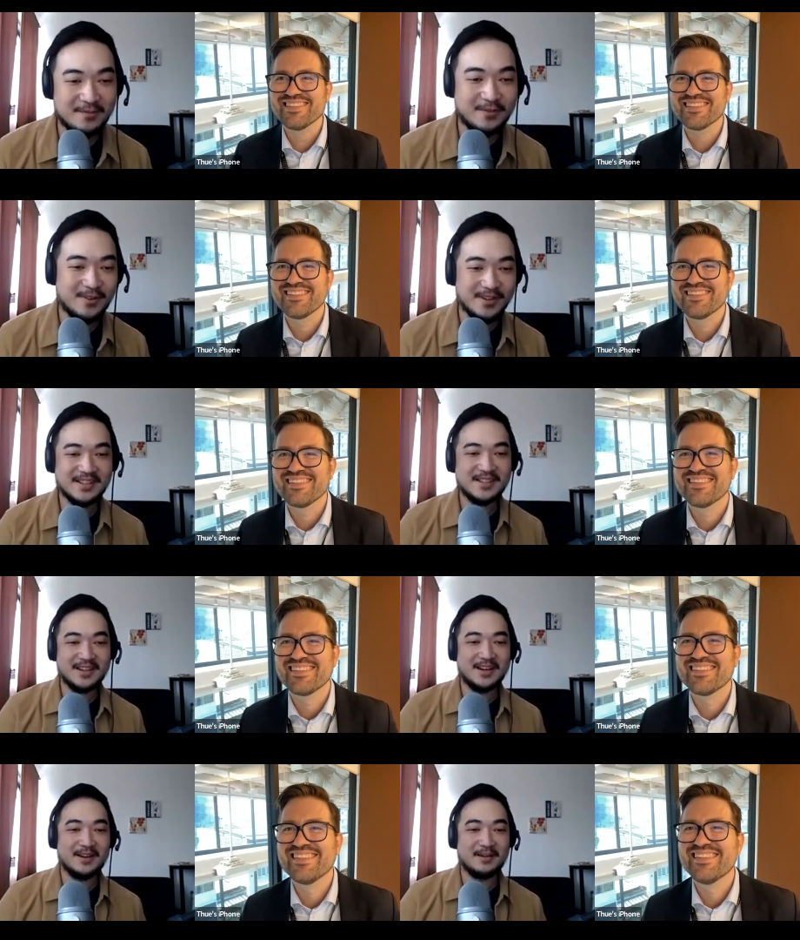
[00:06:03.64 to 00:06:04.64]
Speaker 1: up for it.
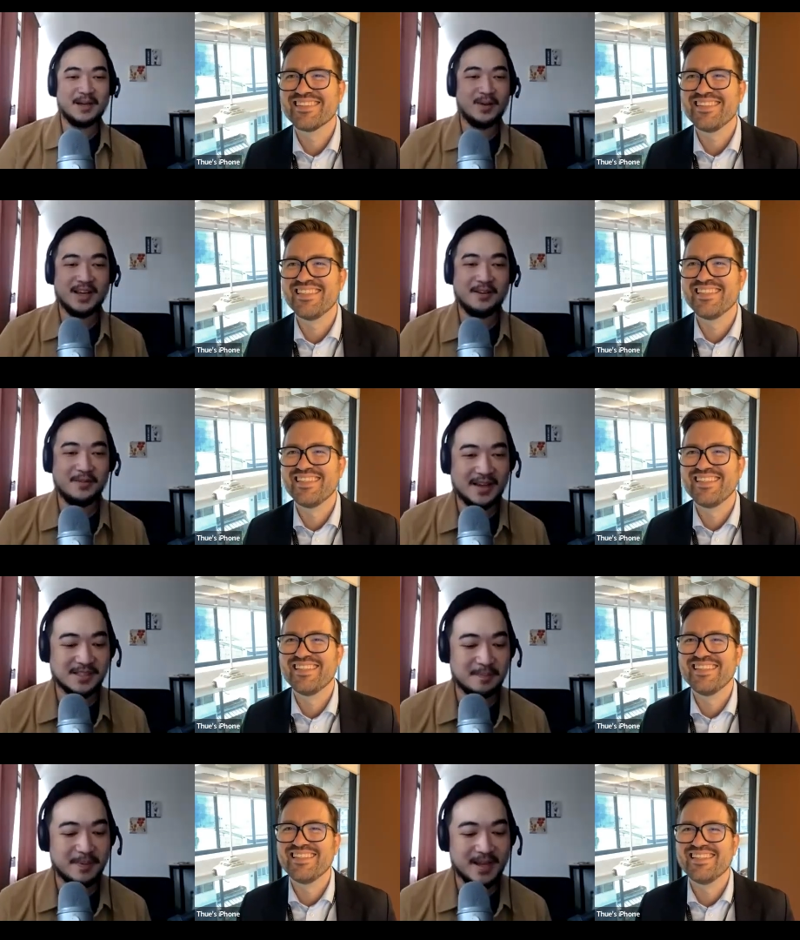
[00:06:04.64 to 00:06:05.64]
Uh, but what can we
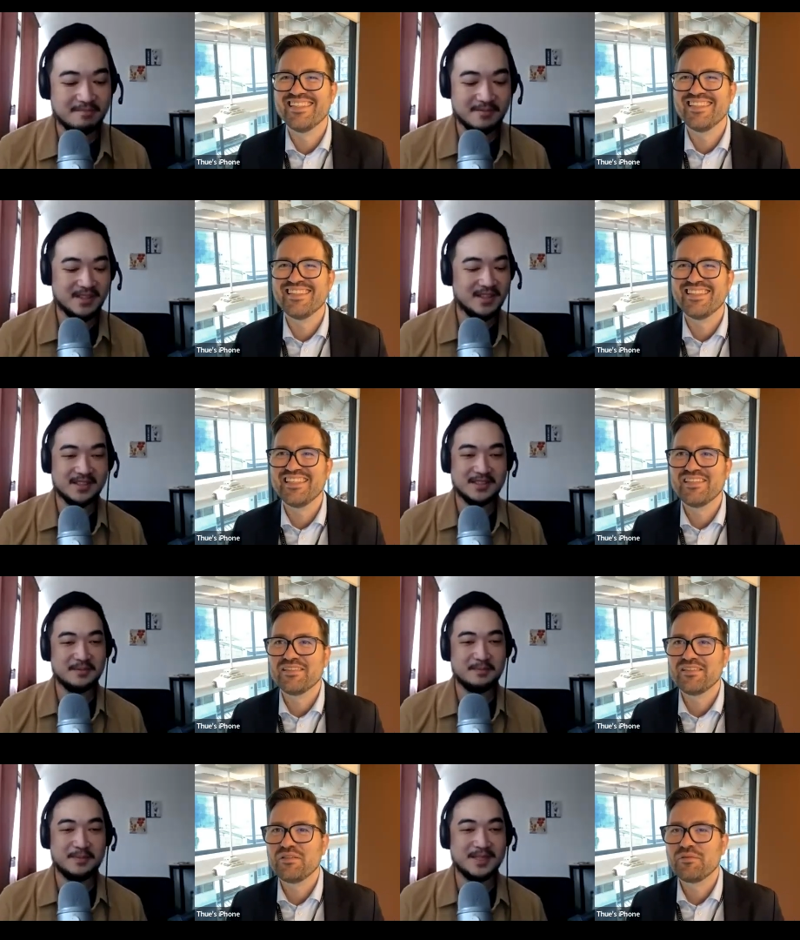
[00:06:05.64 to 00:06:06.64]
expect in
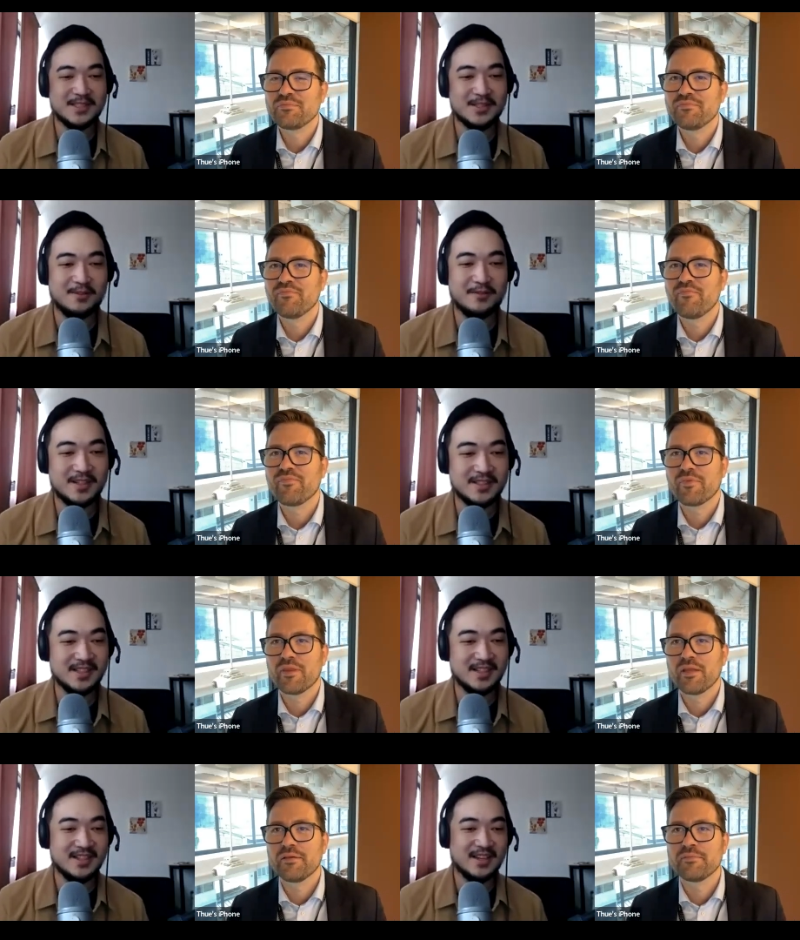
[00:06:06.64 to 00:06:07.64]
this business
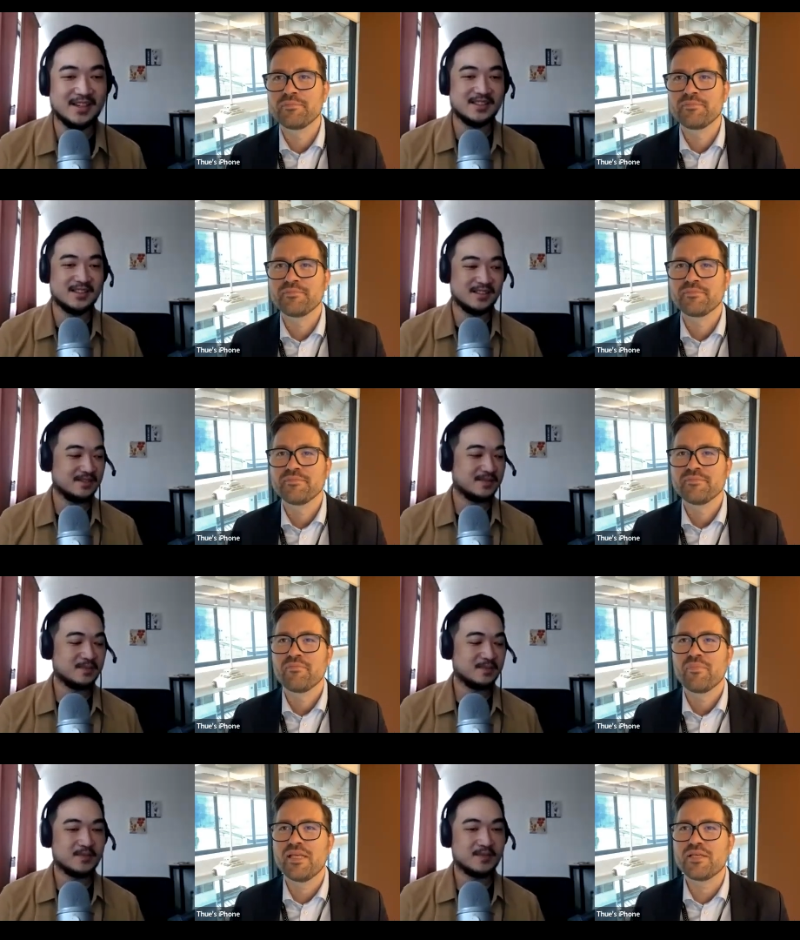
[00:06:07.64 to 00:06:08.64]
confidence index?
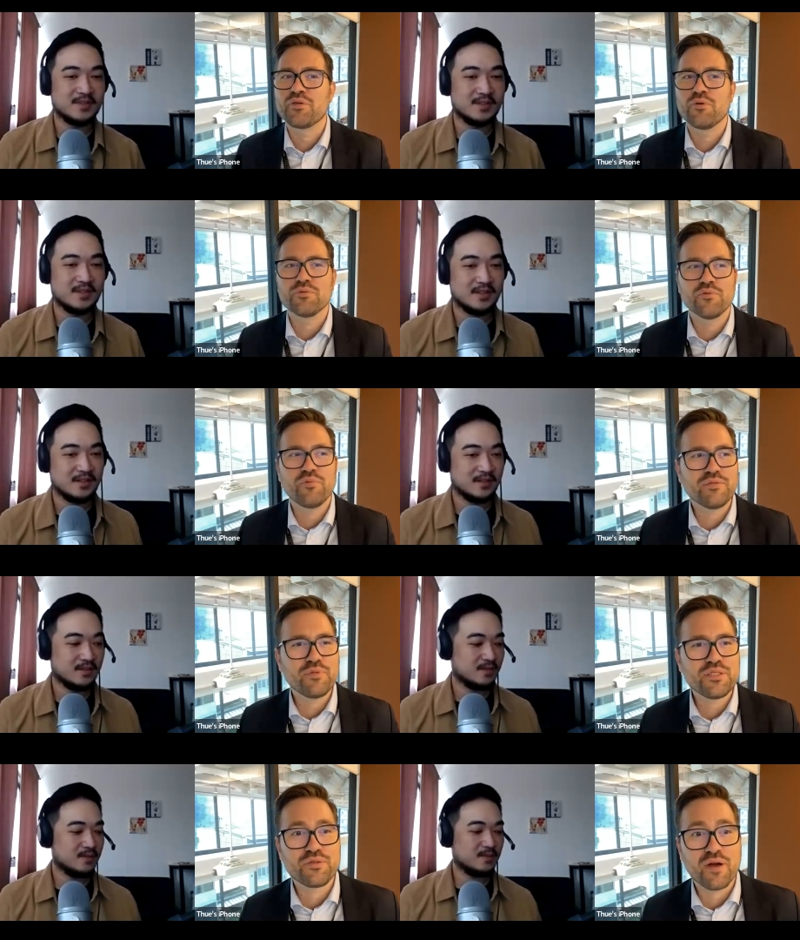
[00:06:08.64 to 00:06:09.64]
Speaker 2: So so we
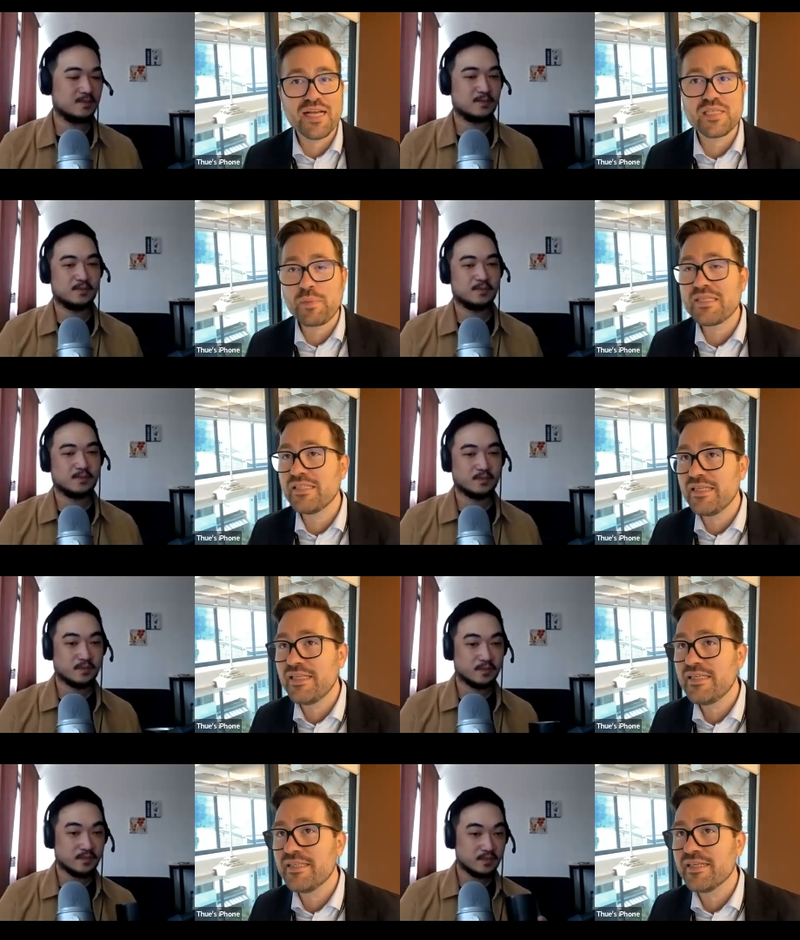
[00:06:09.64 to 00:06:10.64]
we try especially
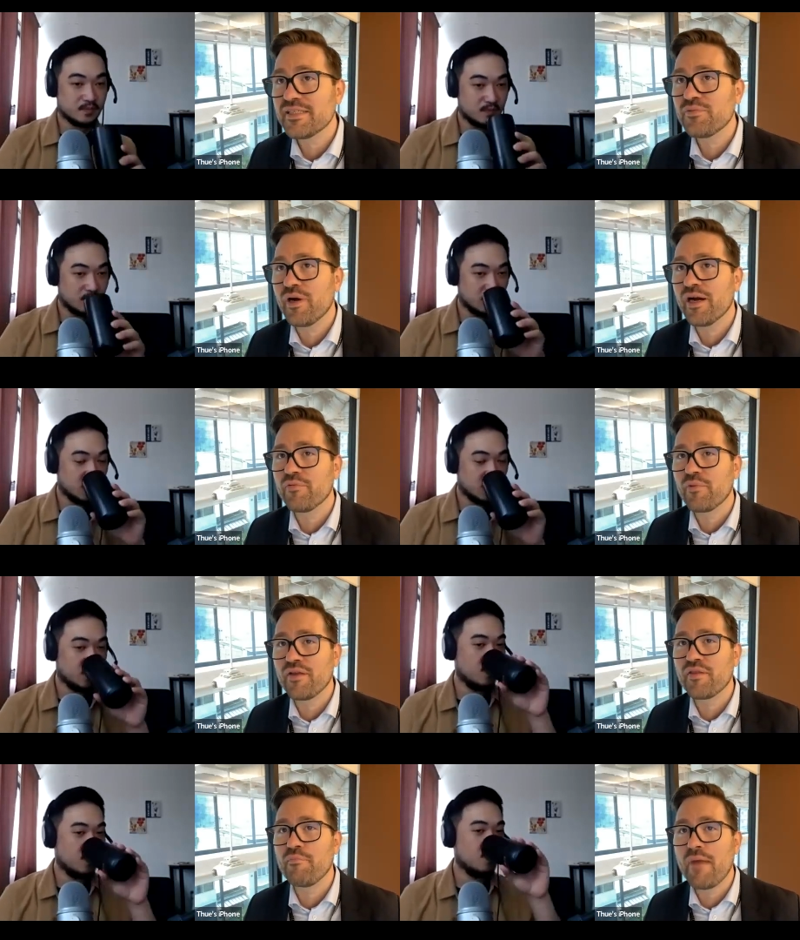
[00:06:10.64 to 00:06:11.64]
these years where
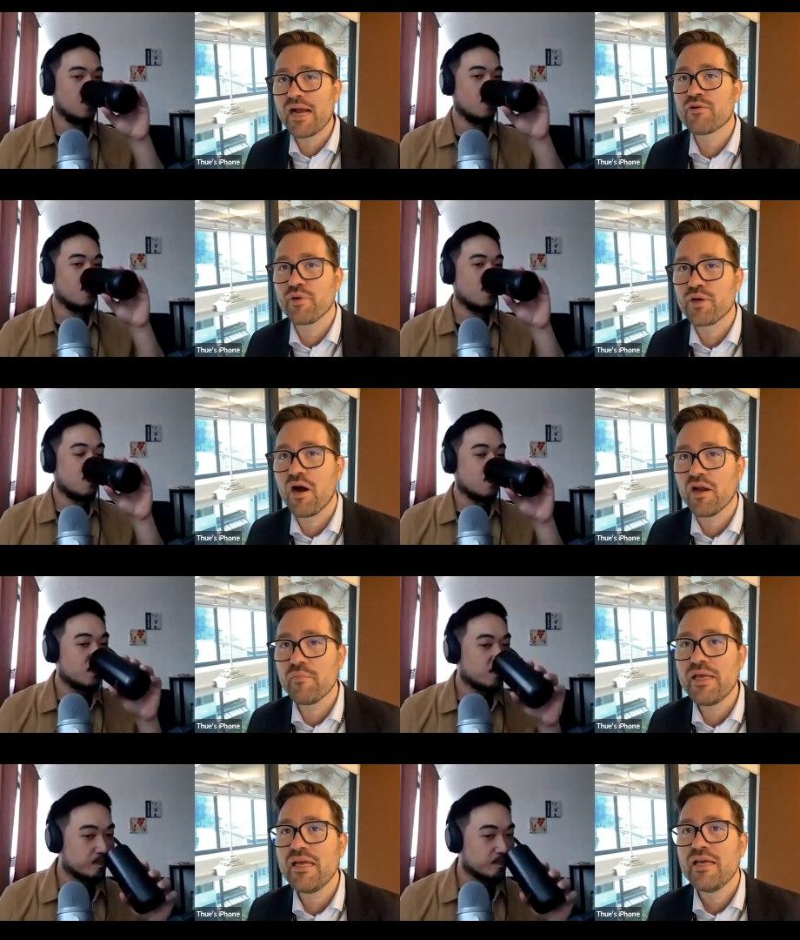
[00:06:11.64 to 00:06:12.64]
where the
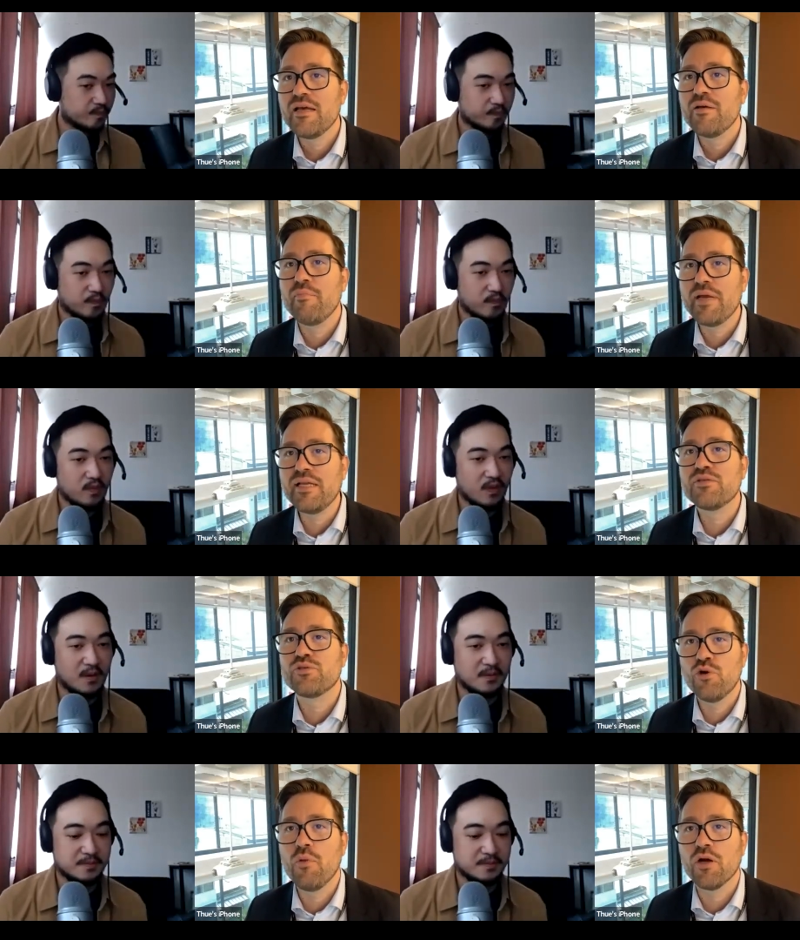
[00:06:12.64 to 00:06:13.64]
macroeconomy
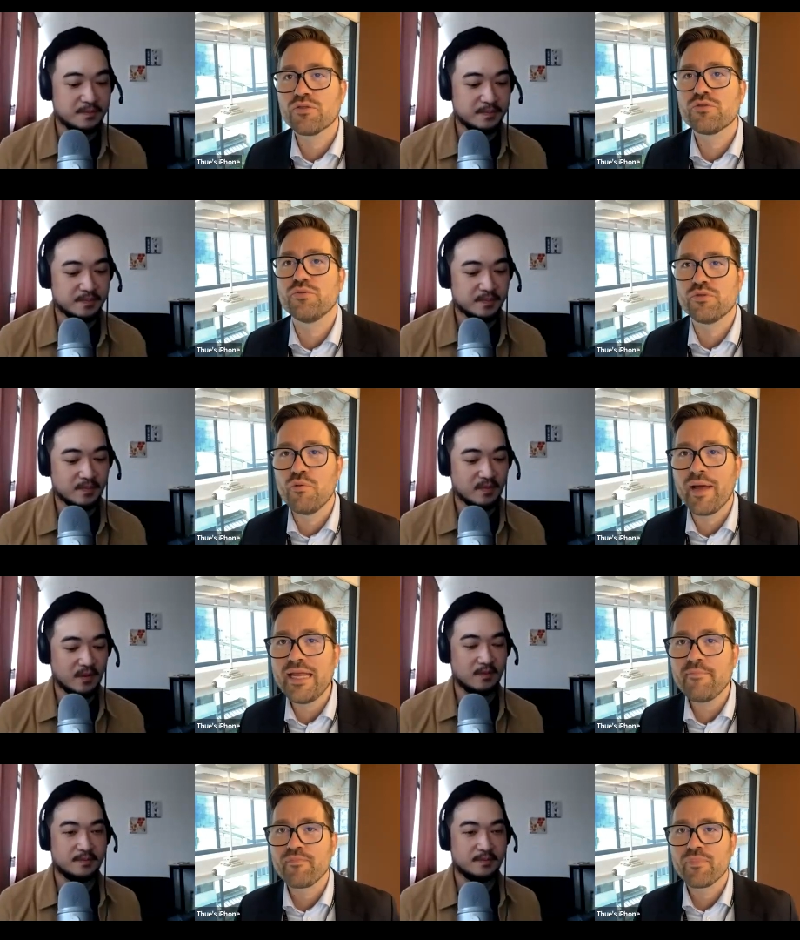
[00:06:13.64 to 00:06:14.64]
means so much to so
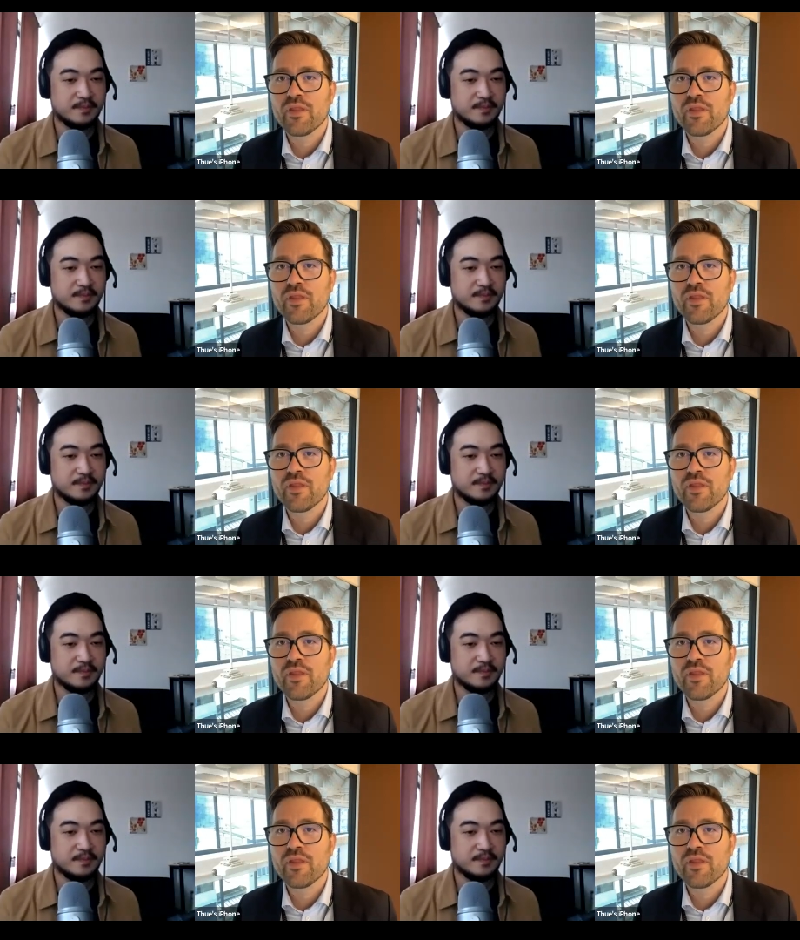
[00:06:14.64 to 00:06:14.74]
many.